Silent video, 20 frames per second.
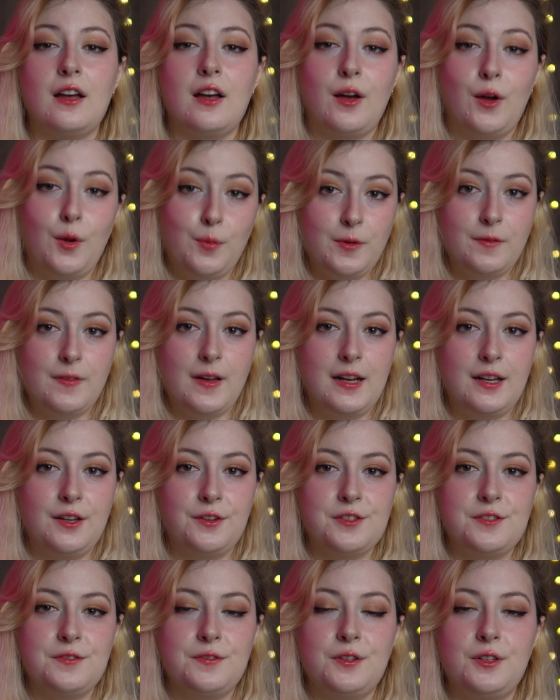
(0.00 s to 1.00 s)
I hope you found it
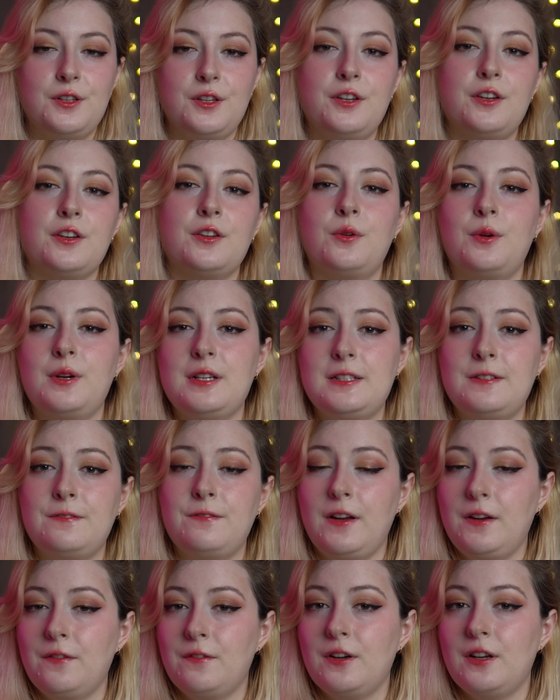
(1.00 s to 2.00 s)
useful. You can always
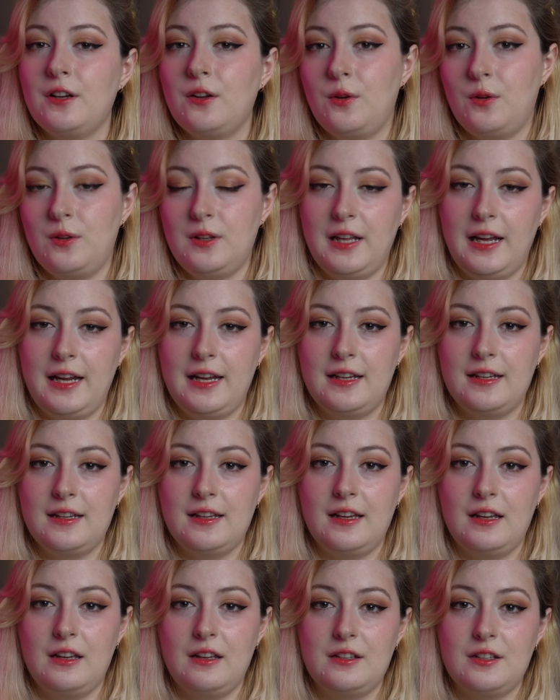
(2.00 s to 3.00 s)
favorite or like
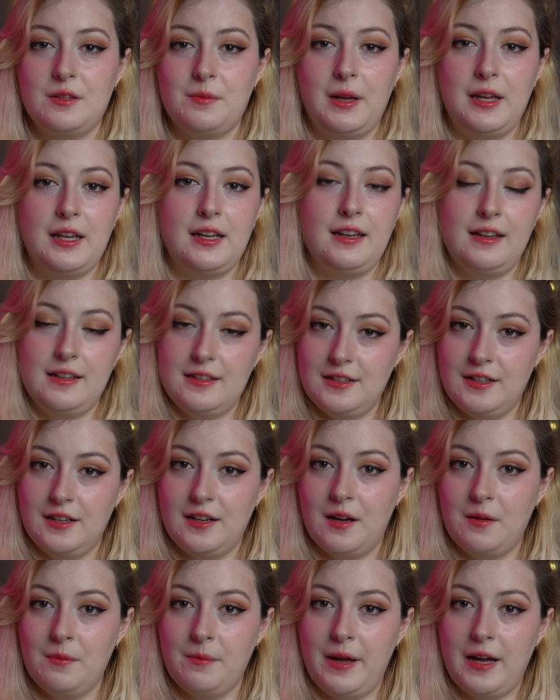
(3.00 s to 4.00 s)
to make it easy to
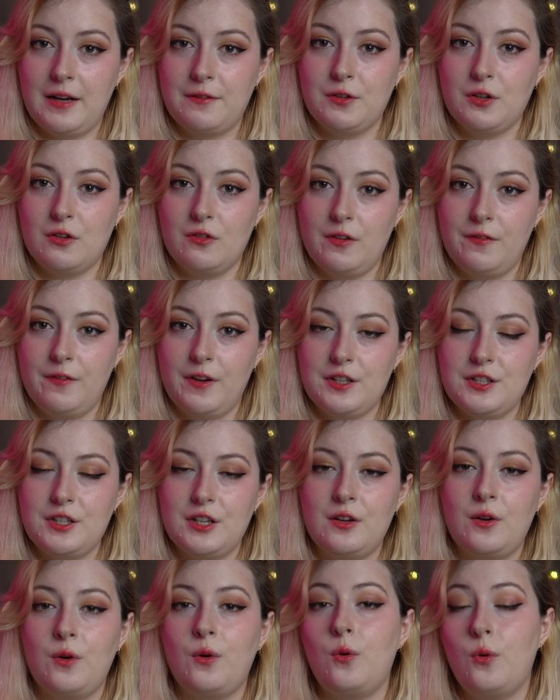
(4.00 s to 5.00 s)
come back for a
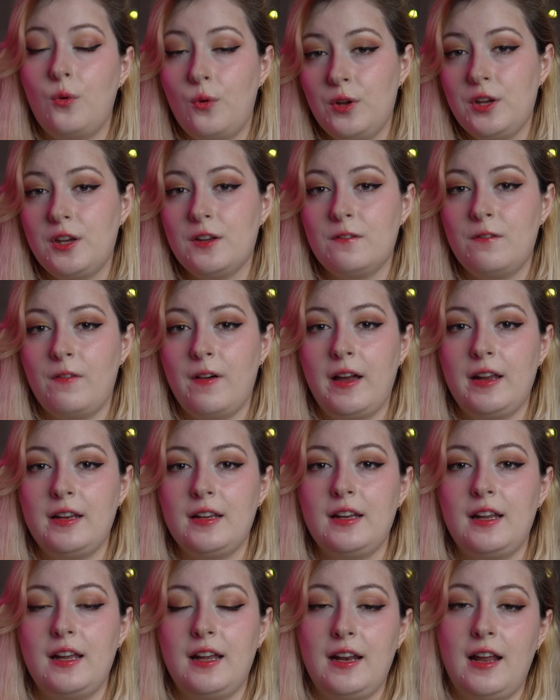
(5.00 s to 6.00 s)
refresher, or you can find
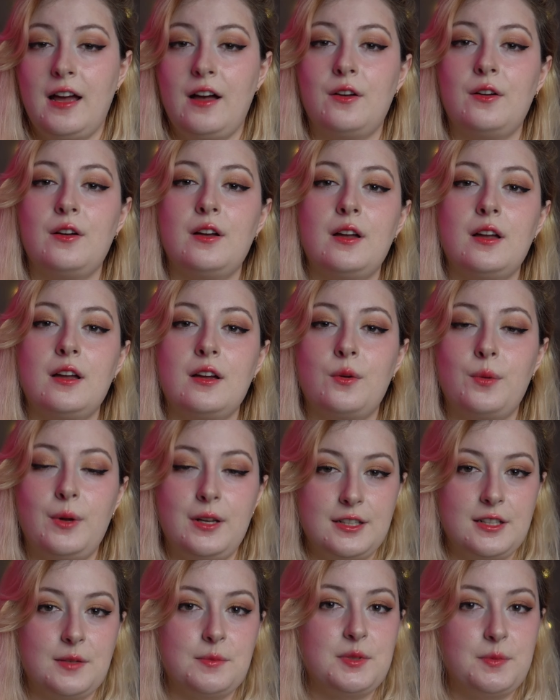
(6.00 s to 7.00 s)
it in our
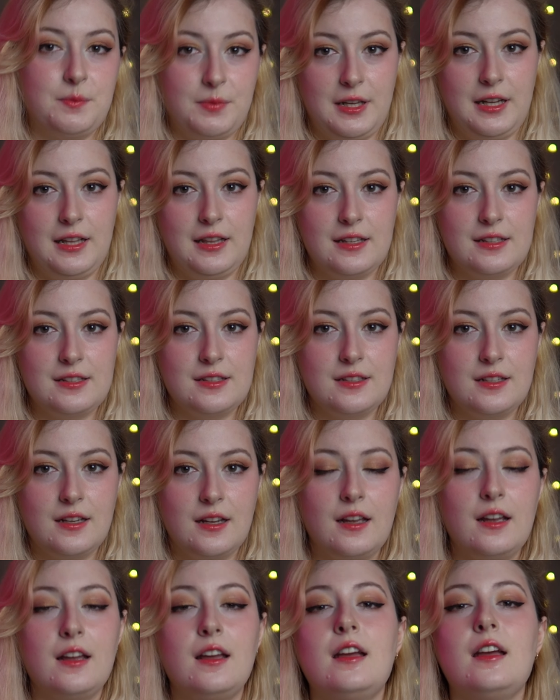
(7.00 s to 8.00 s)
quick tips playlist.
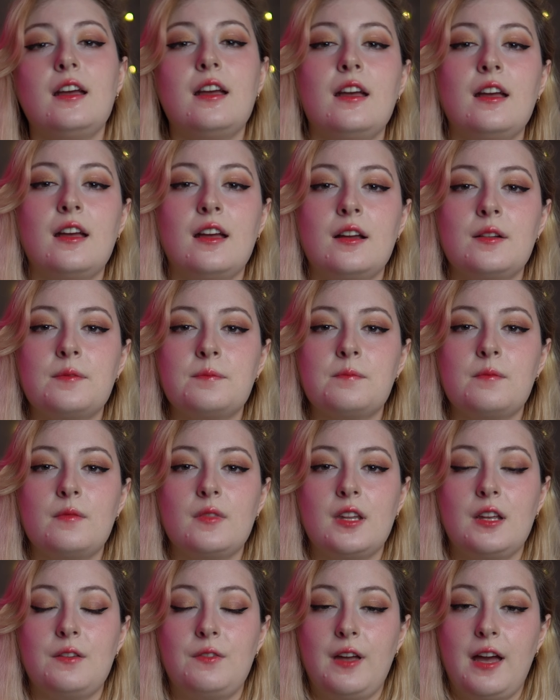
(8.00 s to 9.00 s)

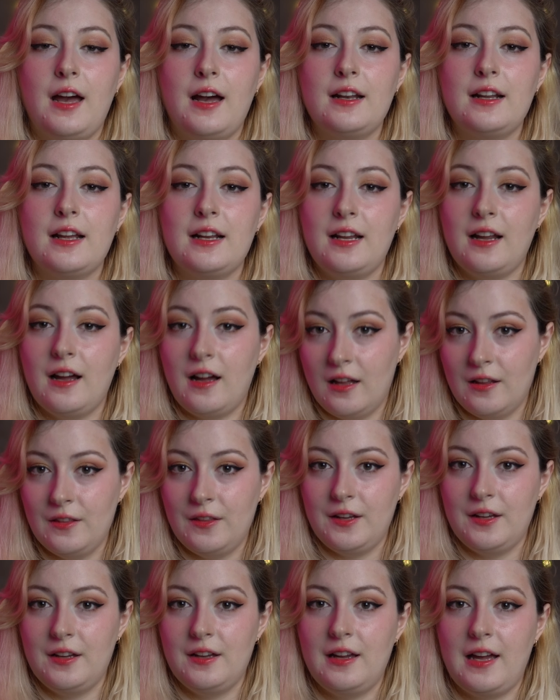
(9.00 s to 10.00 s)
If you had any
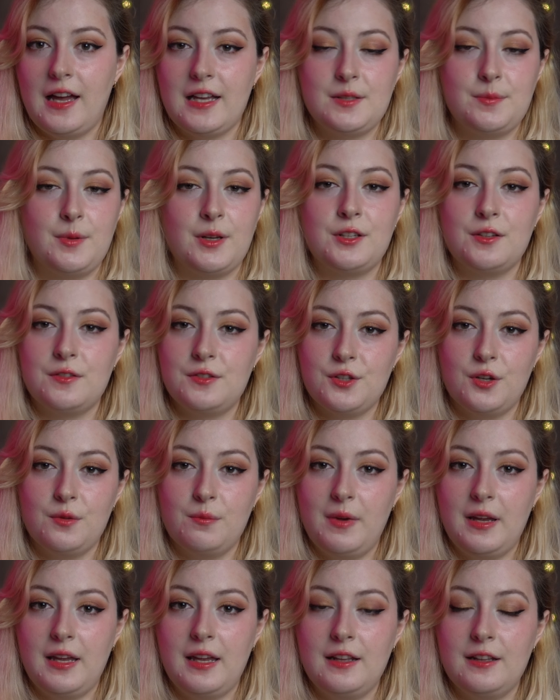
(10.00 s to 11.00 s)
other aspect of soap
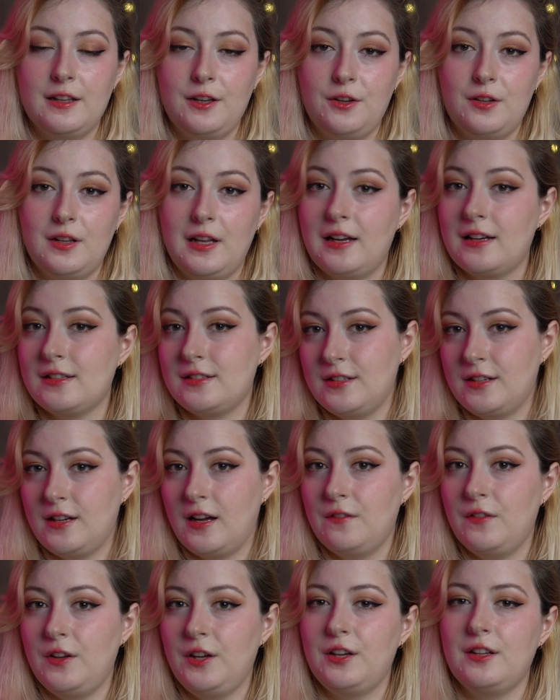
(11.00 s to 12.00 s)
making that you'd like us to
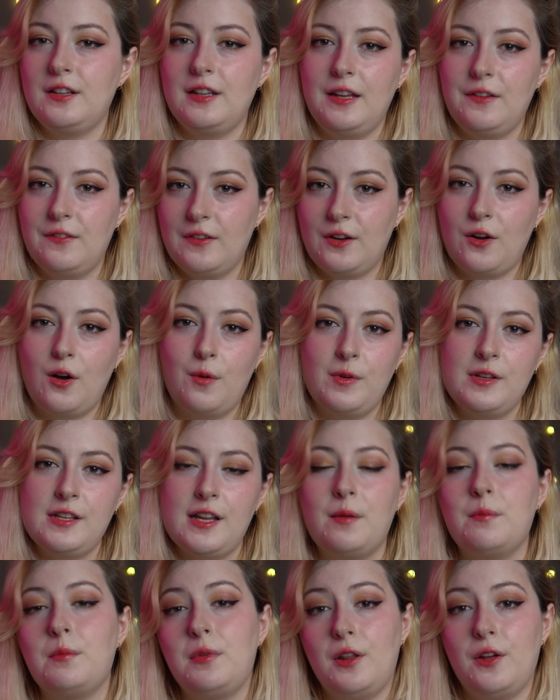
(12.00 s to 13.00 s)
cover, you can leave a comment
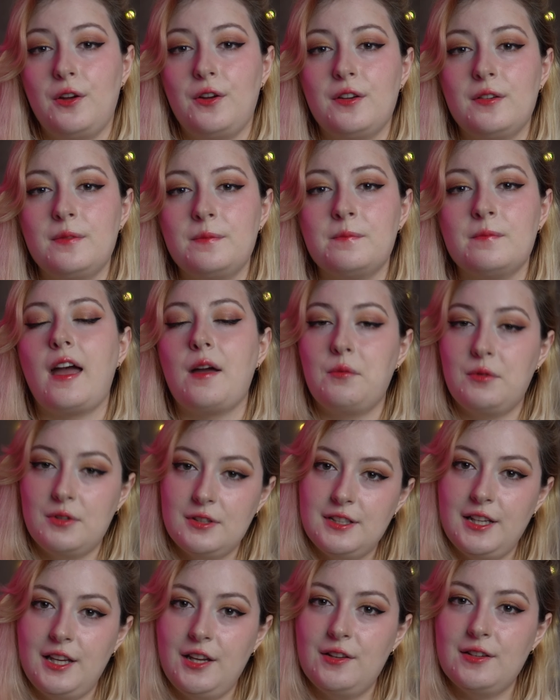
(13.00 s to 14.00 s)
down below, and we'll
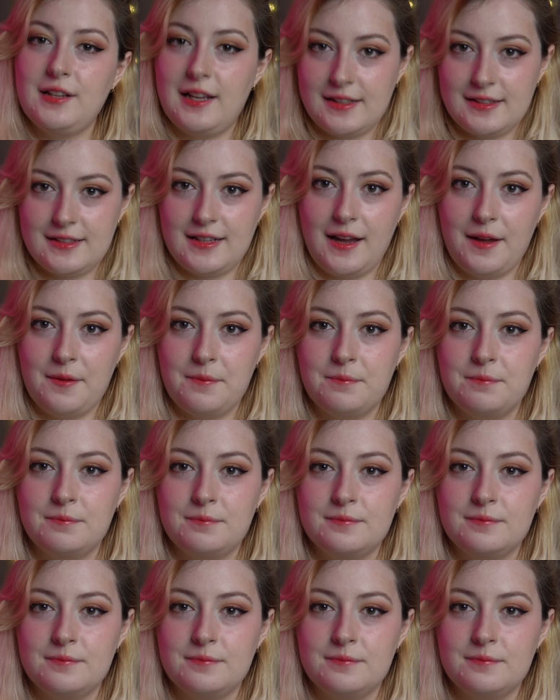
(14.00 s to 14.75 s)
see you next time.